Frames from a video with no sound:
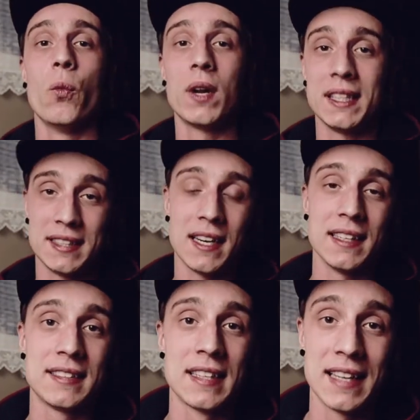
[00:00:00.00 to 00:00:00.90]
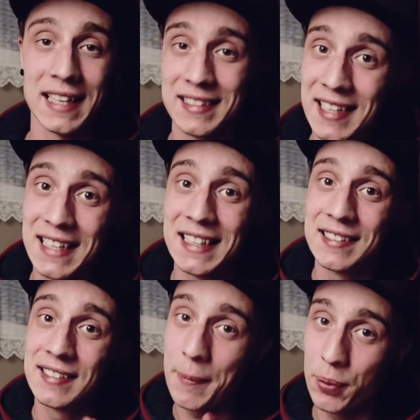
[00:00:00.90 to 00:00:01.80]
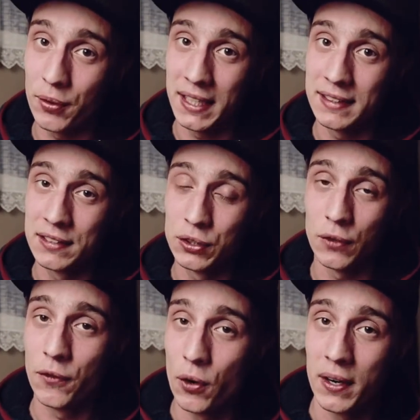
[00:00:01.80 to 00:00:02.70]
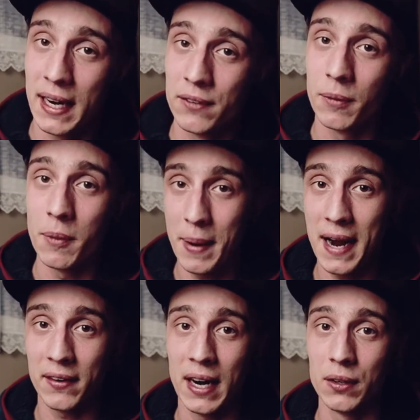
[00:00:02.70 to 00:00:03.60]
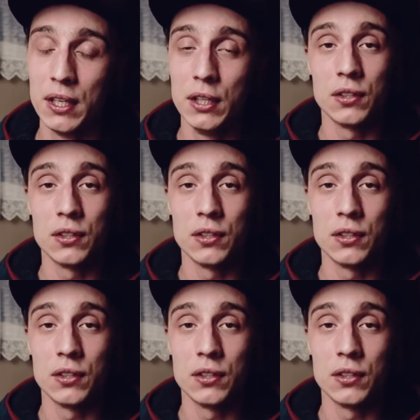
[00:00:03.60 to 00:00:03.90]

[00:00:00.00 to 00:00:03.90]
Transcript: what it does, like I said, it separates your foreground from the background.